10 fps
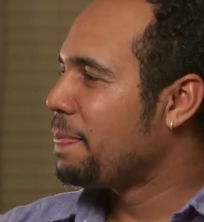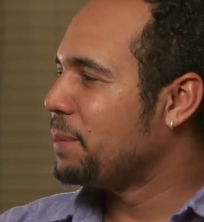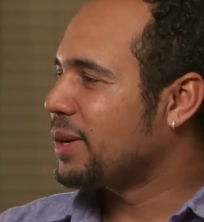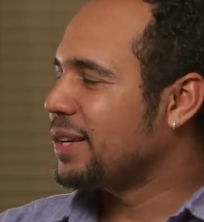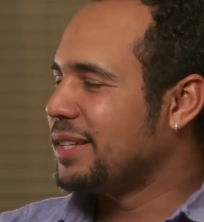
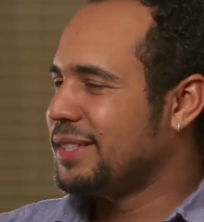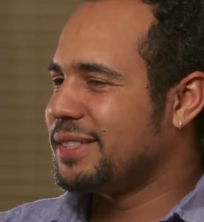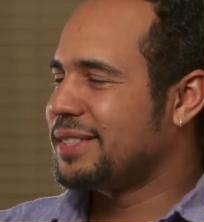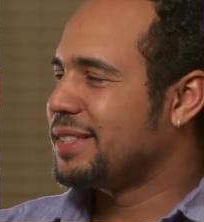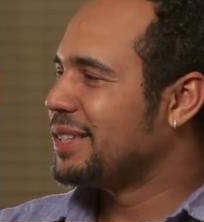
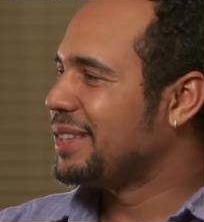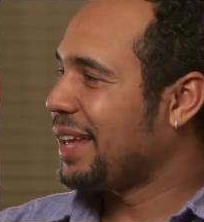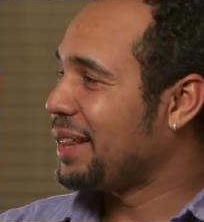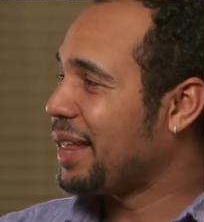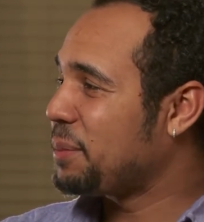because
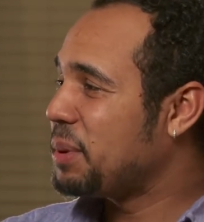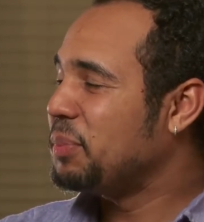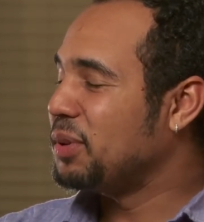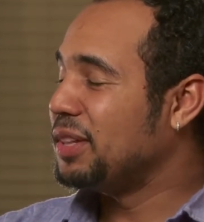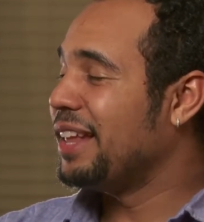they like,
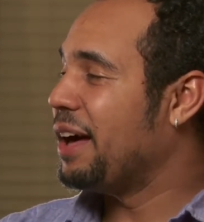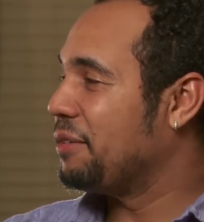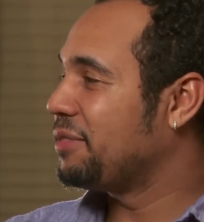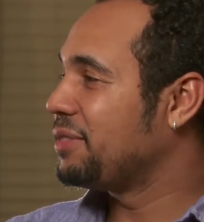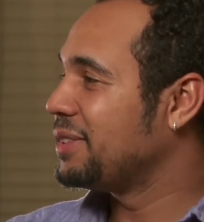people
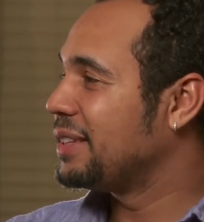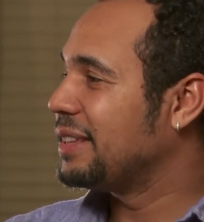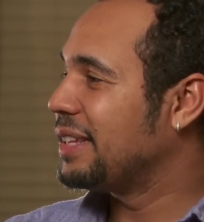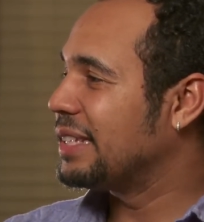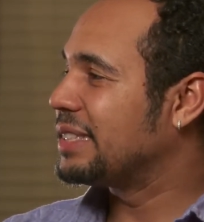love
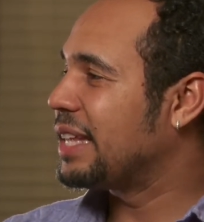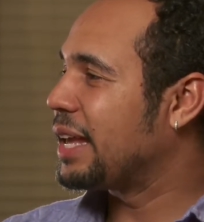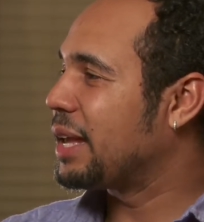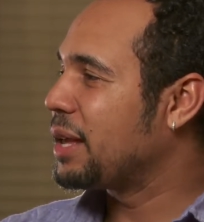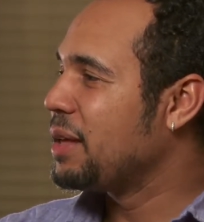this thing.